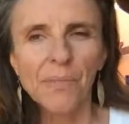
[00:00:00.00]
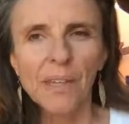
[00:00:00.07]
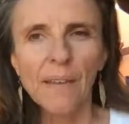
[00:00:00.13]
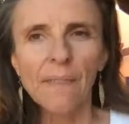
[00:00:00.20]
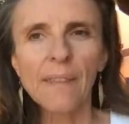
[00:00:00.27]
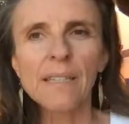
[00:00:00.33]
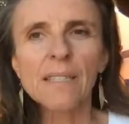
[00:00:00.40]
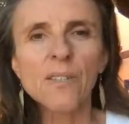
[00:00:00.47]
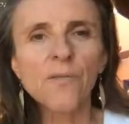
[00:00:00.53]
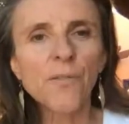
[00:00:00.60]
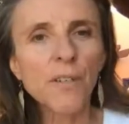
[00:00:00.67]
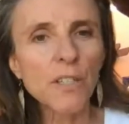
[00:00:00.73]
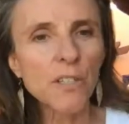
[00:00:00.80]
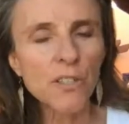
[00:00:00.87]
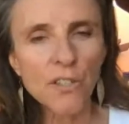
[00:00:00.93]
this
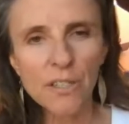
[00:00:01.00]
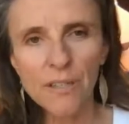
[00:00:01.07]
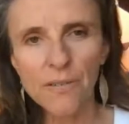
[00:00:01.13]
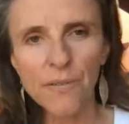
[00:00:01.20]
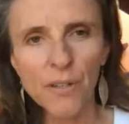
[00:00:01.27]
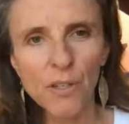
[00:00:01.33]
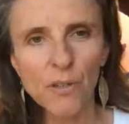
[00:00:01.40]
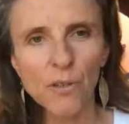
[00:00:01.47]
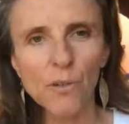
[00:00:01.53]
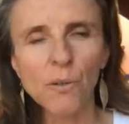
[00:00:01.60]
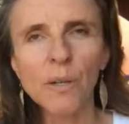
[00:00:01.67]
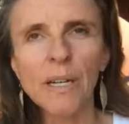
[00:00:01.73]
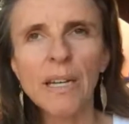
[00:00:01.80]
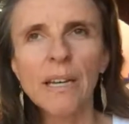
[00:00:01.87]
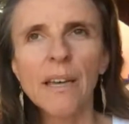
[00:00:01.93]
version of
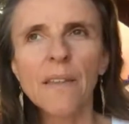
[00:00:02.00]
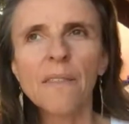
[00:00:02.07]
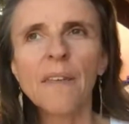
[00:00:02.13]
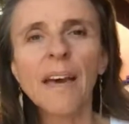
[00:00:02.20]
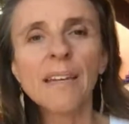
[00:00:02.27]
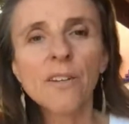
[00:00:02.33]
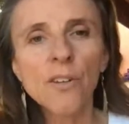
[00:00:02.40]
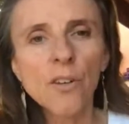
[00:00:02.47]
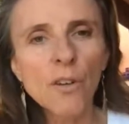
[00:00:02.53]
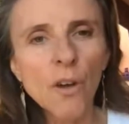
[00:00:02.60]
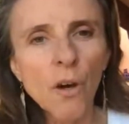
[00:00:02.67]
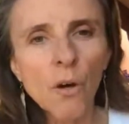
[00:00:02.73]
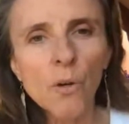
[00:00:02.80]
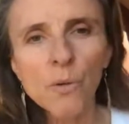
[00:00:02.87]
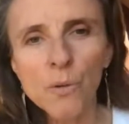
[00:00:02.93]
you that
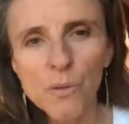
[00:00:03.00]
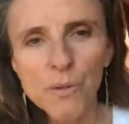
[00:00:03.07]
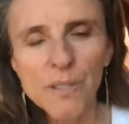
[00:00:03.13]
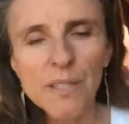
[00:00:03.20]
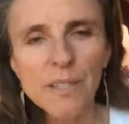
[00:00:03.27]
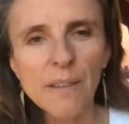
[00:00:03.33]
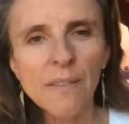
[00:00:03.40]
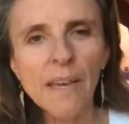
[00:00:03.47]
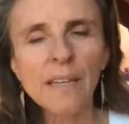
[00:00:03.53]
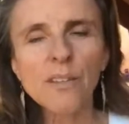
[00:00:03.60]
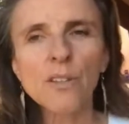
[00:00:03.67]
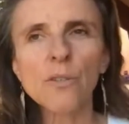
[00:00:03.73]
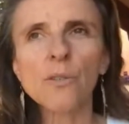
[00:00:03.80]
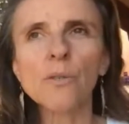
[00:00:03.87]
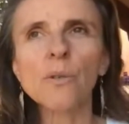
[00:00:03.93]
knows that
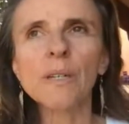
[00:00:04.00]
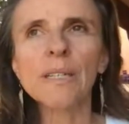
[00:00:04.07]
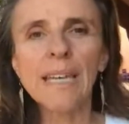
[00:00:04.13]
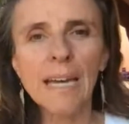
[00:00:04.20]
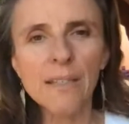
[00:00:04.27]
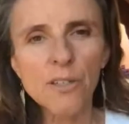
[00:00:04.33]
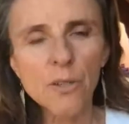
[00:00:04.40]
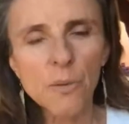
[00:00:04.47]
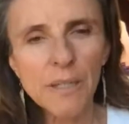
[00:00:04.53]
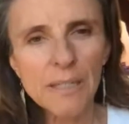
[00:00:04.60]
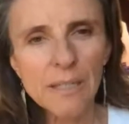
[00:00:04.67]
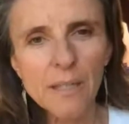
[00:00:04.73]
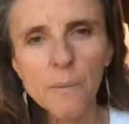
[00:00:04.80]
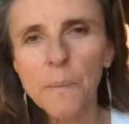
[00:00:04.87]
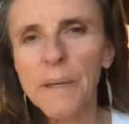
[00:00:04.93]
you get to
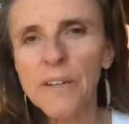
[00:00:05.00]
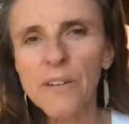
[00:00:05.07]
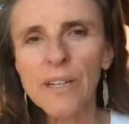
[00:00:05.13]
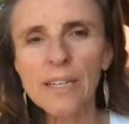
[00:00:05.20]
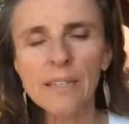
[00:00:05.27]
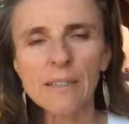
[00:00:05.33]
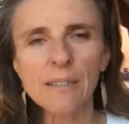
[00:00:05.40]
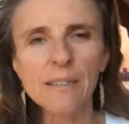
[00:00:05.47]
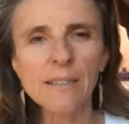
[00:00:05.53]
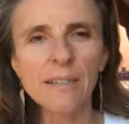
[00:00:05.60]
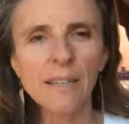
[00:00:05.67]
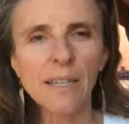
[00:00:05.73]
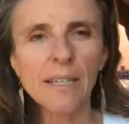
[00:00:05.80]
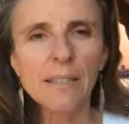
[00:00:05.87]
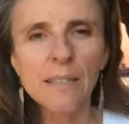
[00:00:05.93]

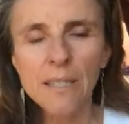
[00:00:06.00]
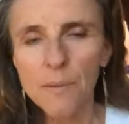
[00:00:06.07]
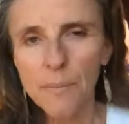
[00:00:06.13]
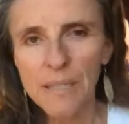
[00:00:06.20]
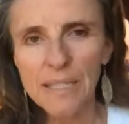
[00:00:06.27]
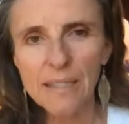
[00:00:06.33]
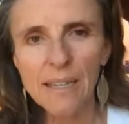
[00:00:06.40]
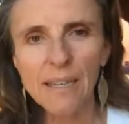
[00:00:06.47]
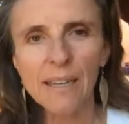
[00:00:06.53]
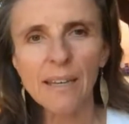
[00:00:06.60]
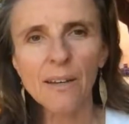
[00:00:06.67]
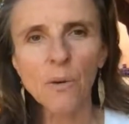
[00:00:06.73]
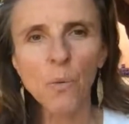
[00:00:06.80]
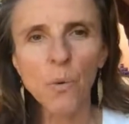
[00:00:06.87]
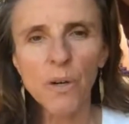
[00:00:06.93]
experience
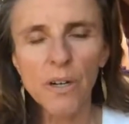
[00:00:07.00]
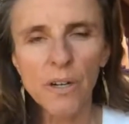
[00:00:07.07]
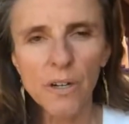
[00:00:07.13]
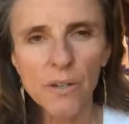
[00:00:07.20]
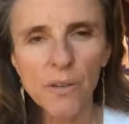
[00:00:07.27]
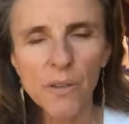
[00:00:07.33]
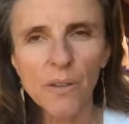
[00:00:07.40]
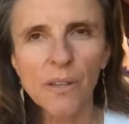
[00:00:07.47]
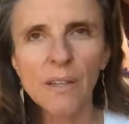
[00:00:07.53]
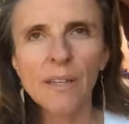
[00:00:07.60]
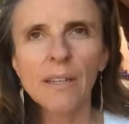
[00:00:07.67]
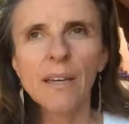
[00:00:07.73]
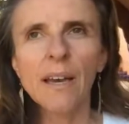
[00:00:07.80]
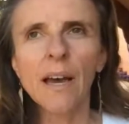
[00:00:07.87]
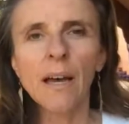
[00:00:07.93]
intimacy, worth,
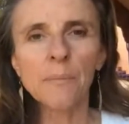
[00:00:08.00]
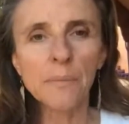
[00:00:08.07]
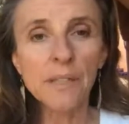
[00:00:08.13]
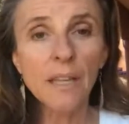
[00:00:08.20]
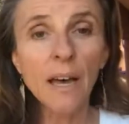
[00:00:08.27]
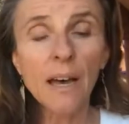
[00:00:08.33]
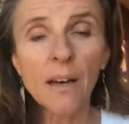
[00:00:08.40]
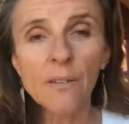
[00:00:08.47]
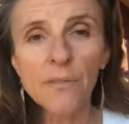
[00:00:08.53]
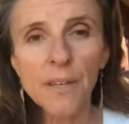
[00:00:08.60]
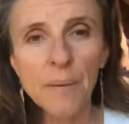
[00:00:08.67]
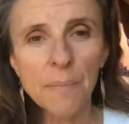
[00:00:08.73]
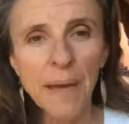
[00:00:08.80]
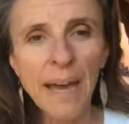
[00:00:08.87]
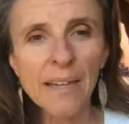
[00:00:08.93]
love,
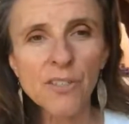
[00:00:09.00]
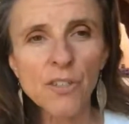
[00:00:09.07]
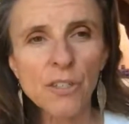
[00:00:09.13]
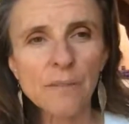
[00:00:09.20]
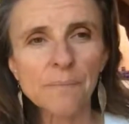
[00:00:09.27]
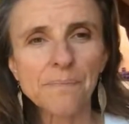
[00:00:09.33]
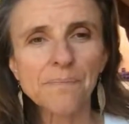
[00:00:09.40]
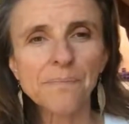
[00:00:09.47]
compassion.